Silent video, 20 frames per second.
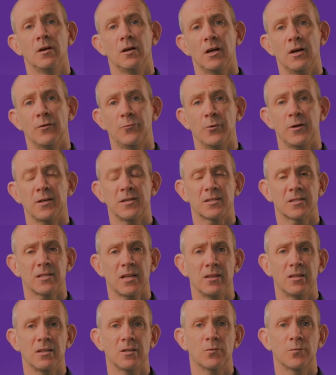If we
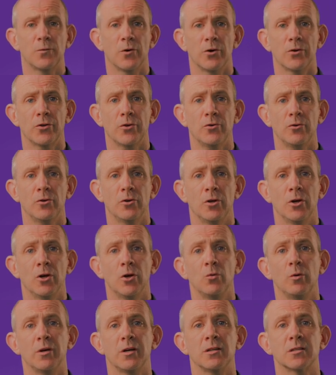extend this further,
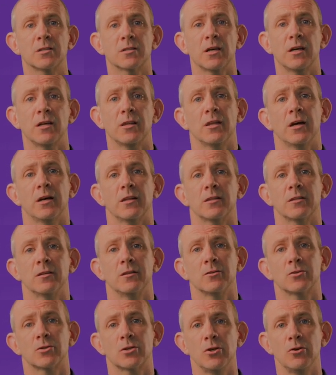we can state that
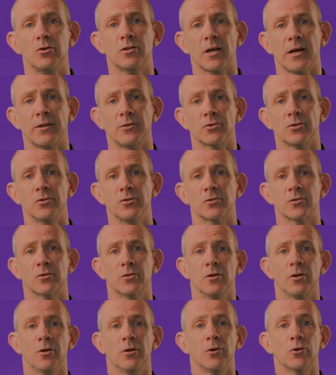two tangents
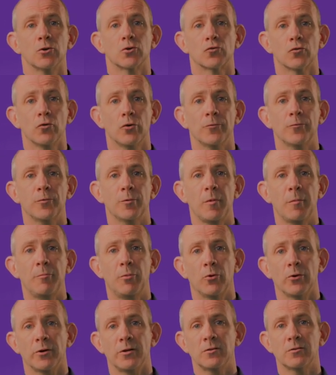drawn from a
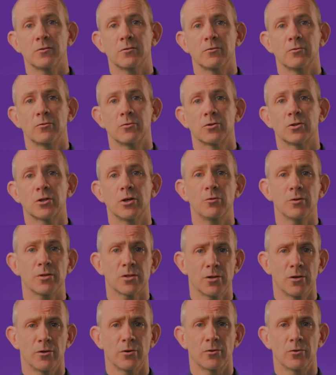point to a
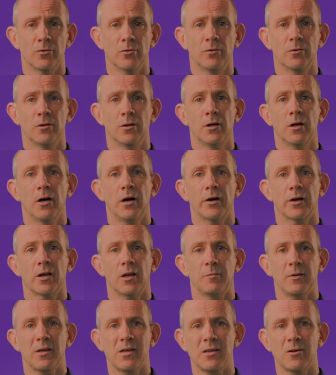circle are going to
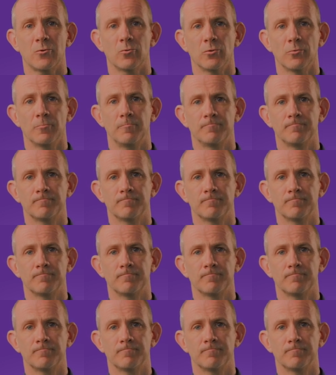be equal.